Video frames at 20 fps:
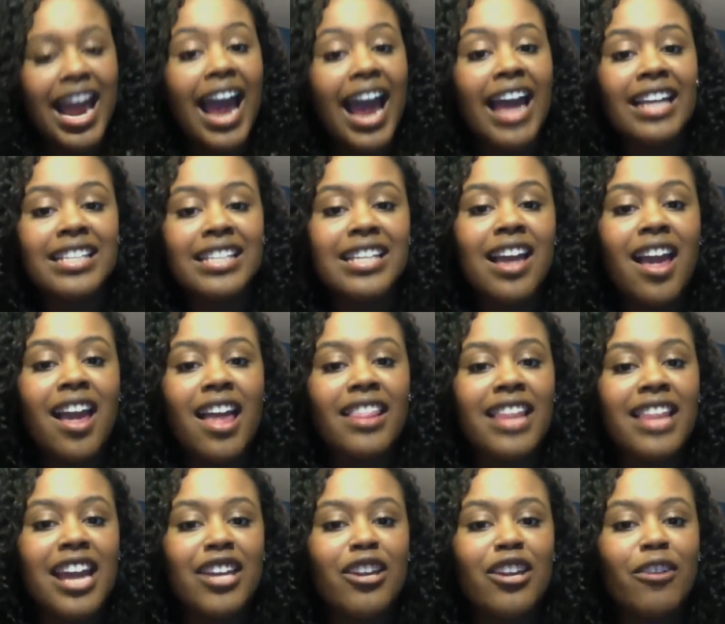And
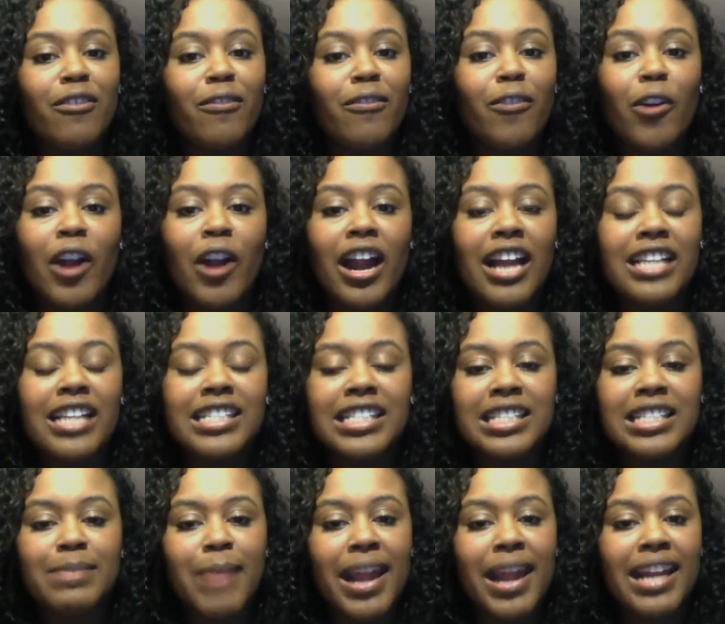thank you for
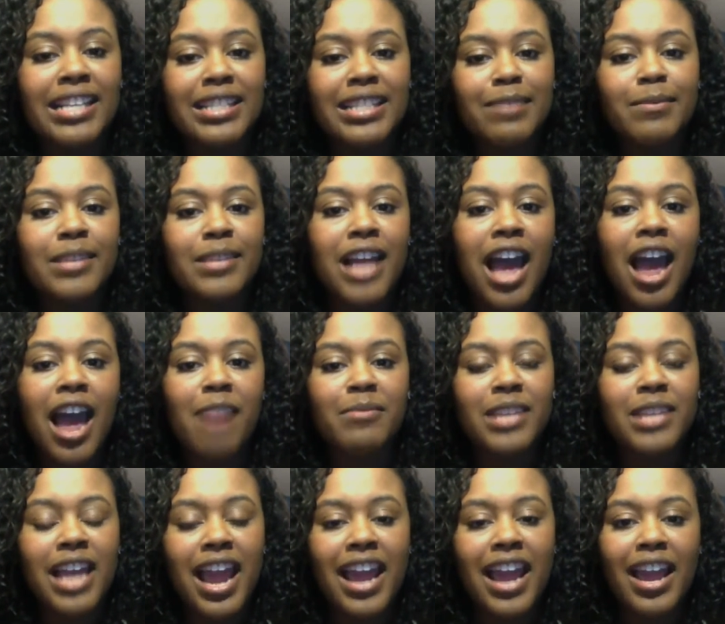spending some time
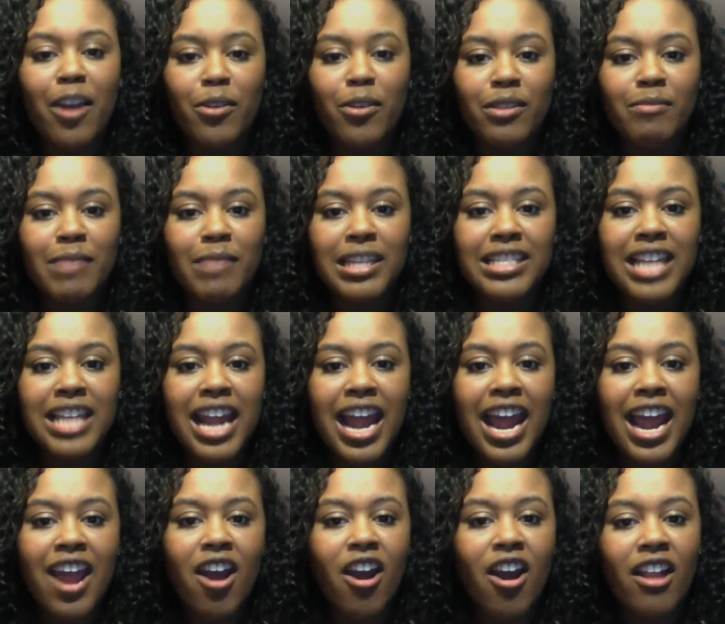to hang out with me
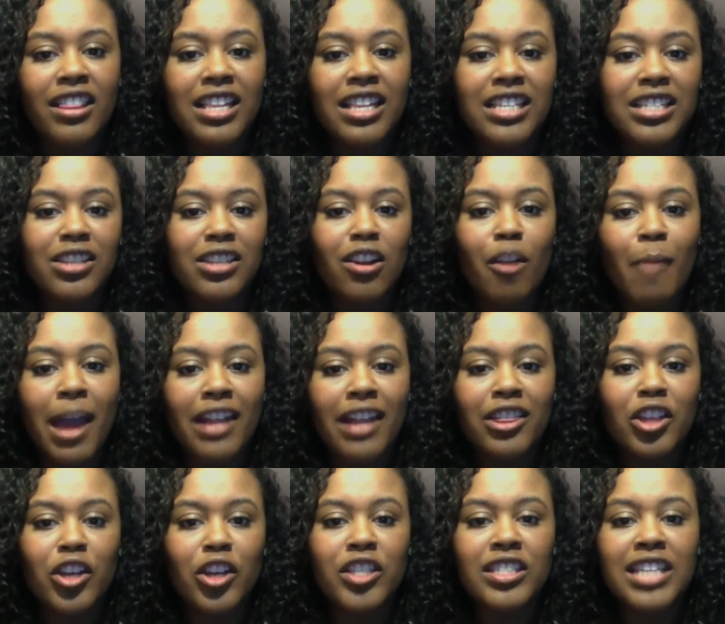today on this Throwback
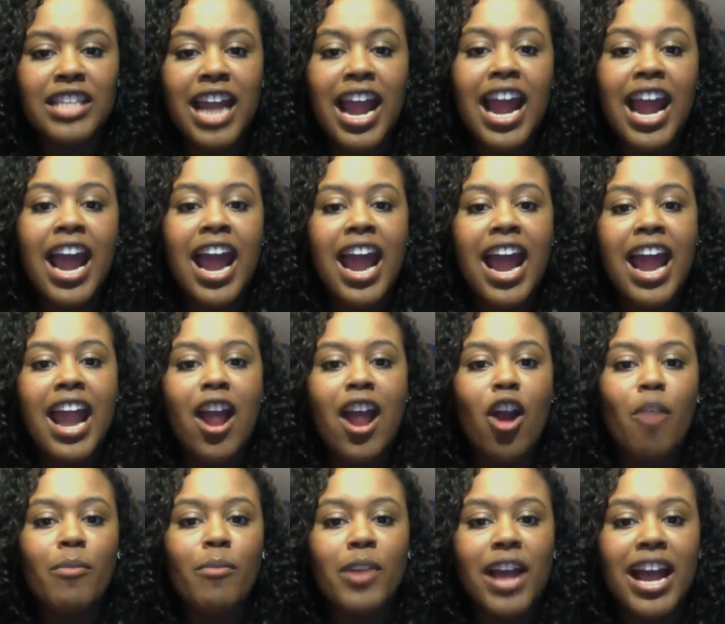Thursday, and I
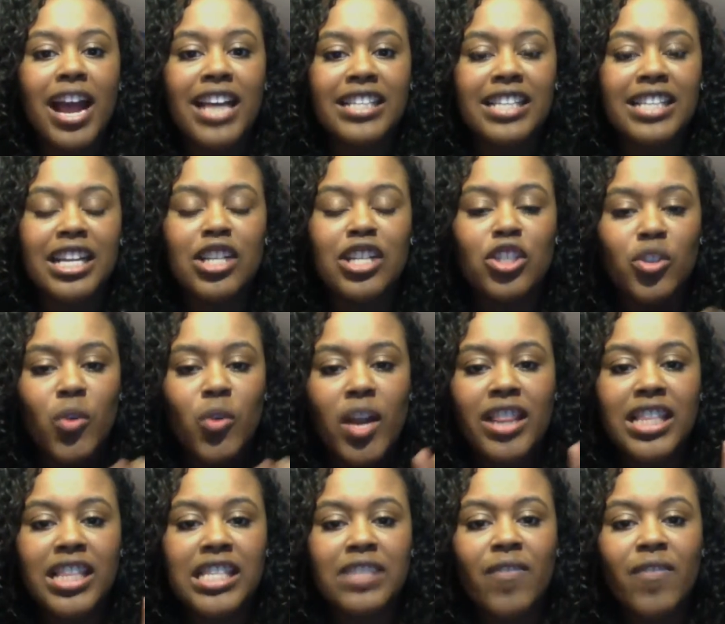hope you guys
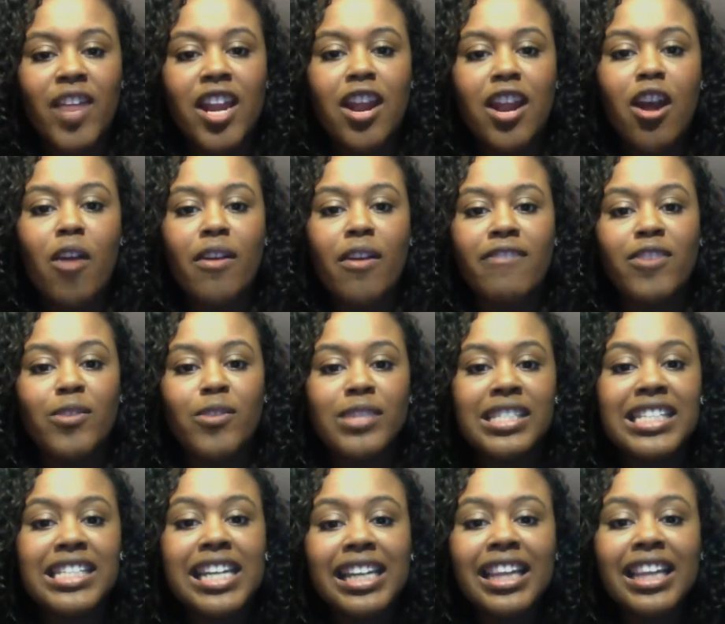enjoyed this video. If you
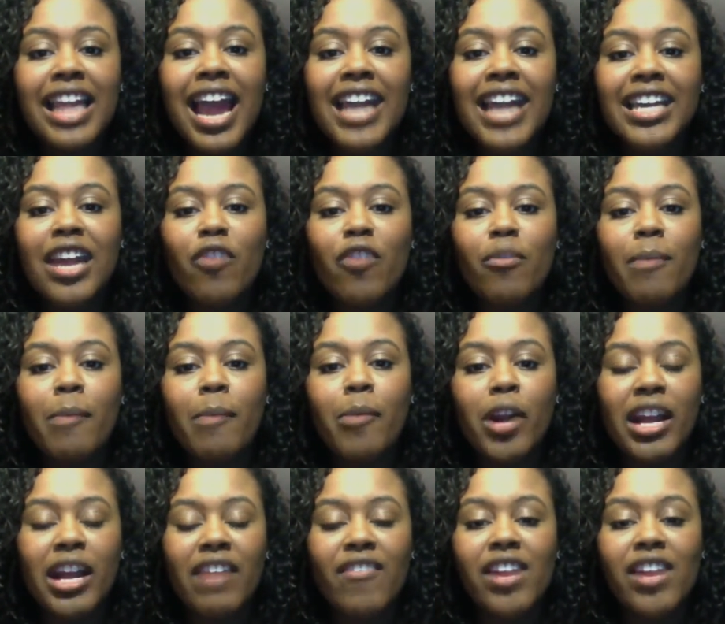did like it, remember
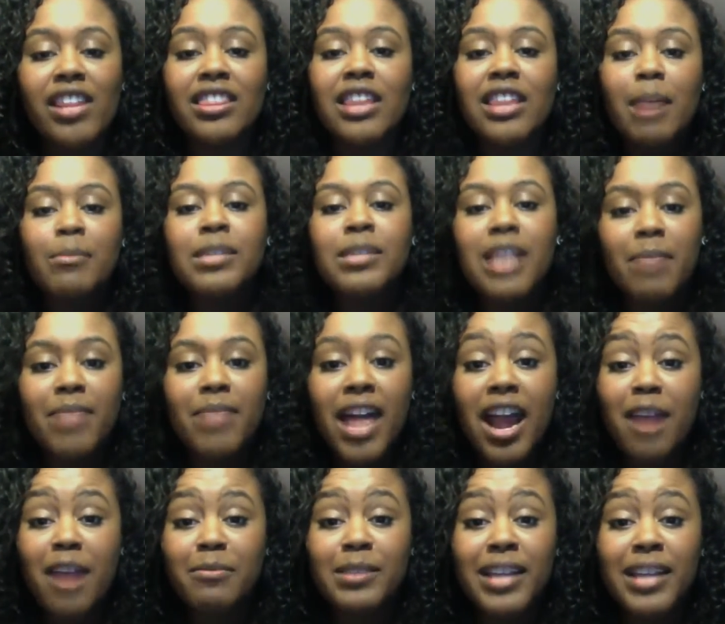to give it a thumbs up.
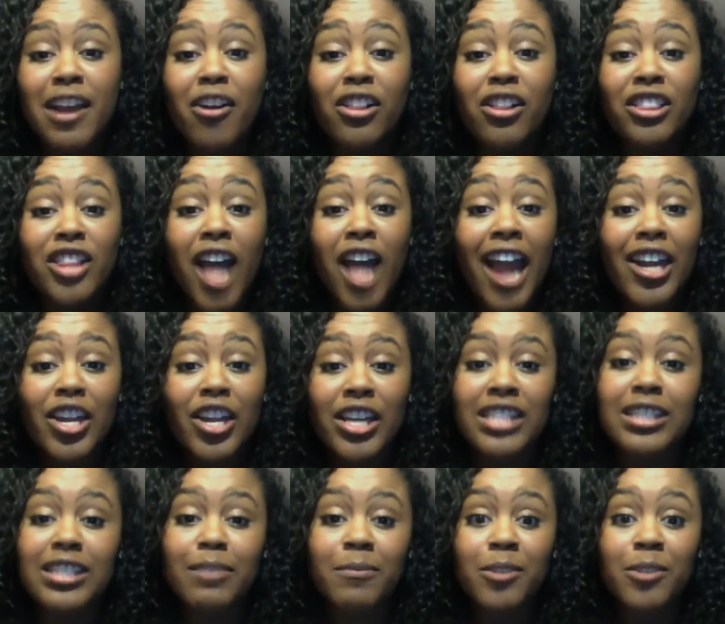That helps me out a lot. You
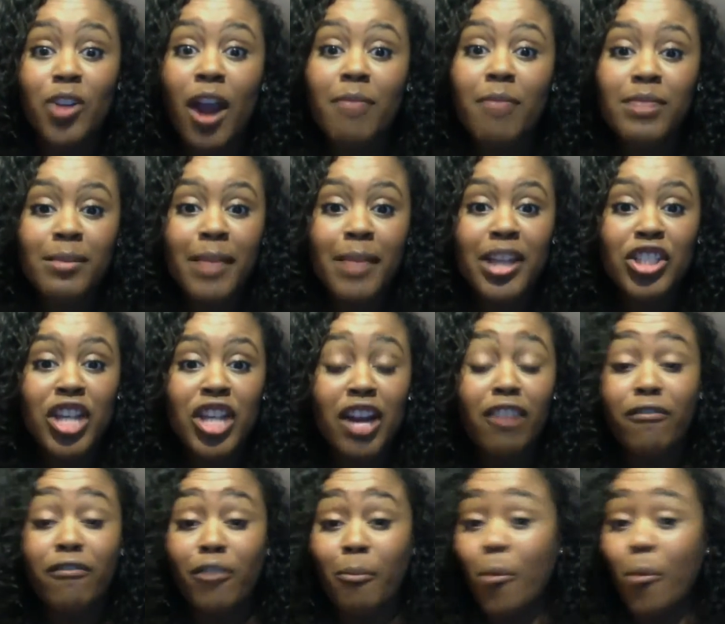can subscribe to my
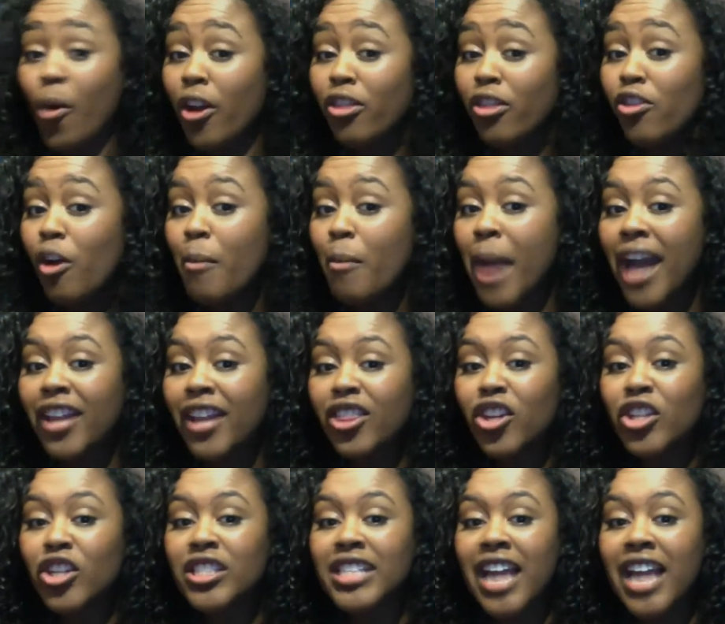channel for more Throwback
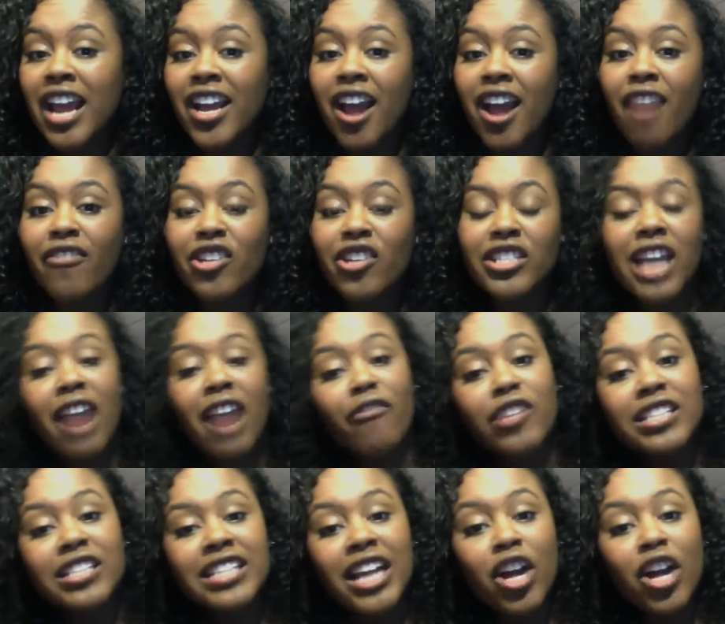Thursday covers
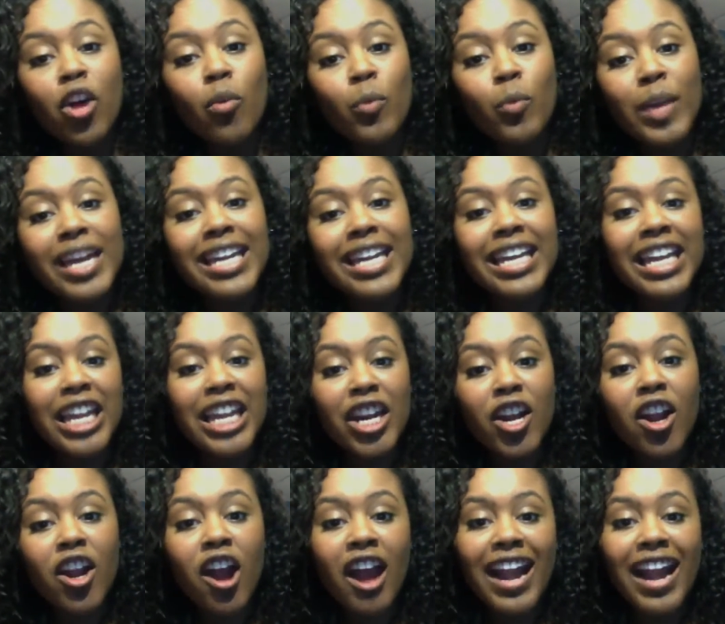every single week
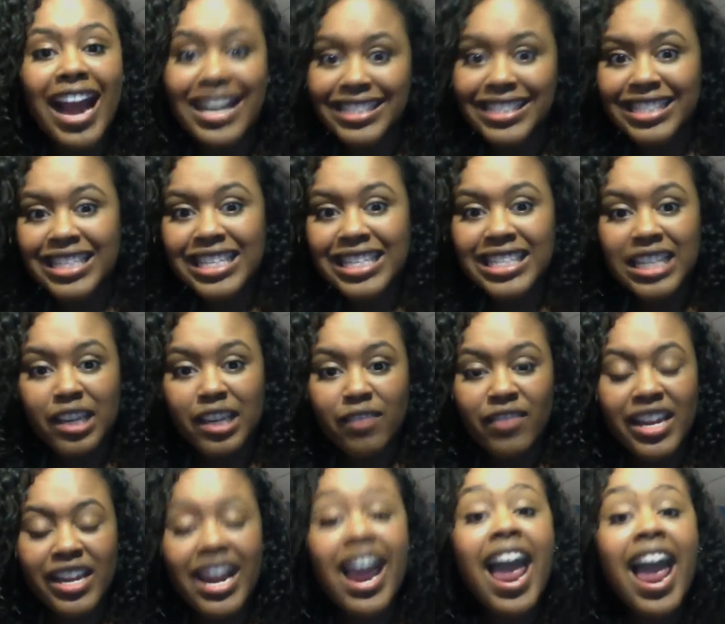here on
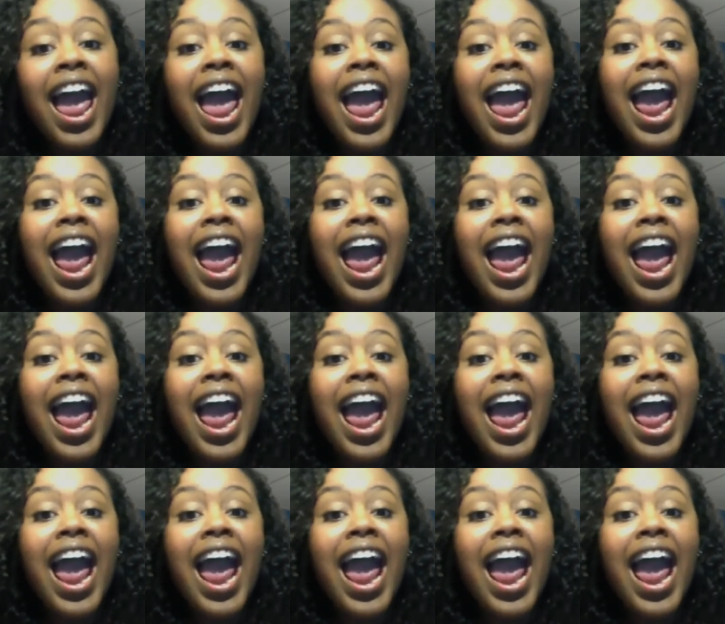SDTV.